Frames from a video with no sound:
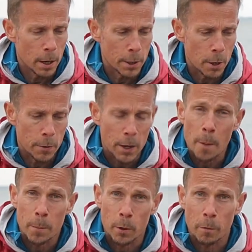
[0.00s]
I know the
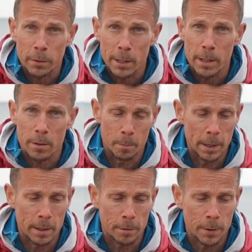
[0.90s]
upper obviously is
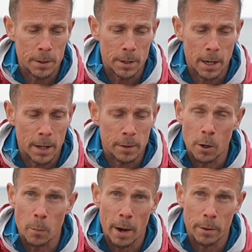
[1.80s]
completely different, there's
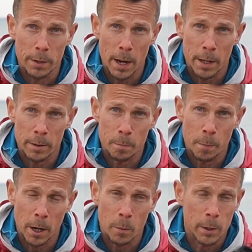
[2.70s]
no wear and tears,
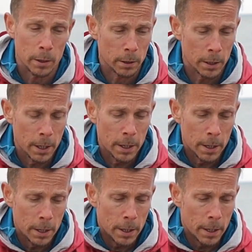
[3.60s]
but I will,
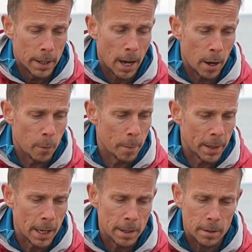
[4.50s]
yeah, will be
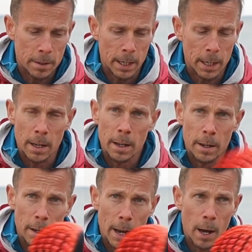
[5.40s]
keen to see
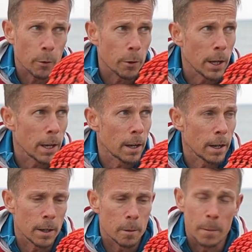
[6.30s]
how the
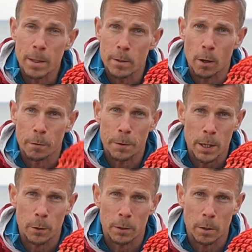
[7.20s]
midsole
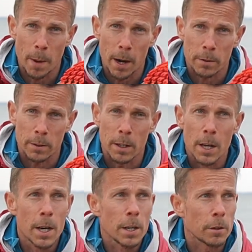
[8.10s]
feels in comparison,
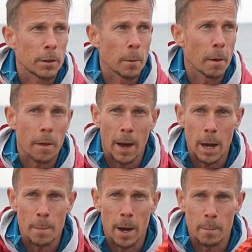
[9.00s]
to see whether that
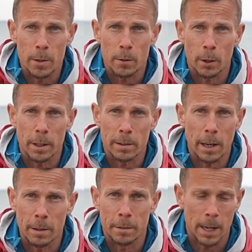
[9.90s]
A-band midsole has
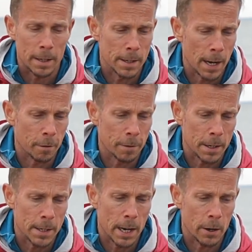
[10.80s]
slightly deadened out,
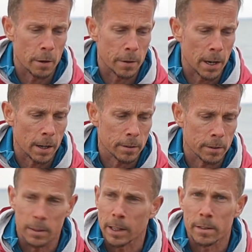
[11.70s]
flattened out over the
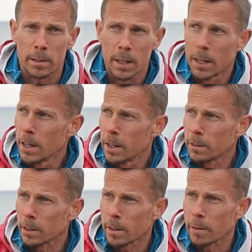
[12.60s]
last six,
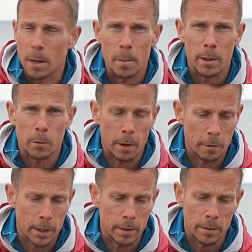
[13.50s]
seven, 8 months,
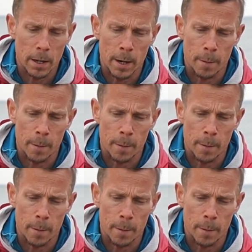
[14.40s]
whatever it is.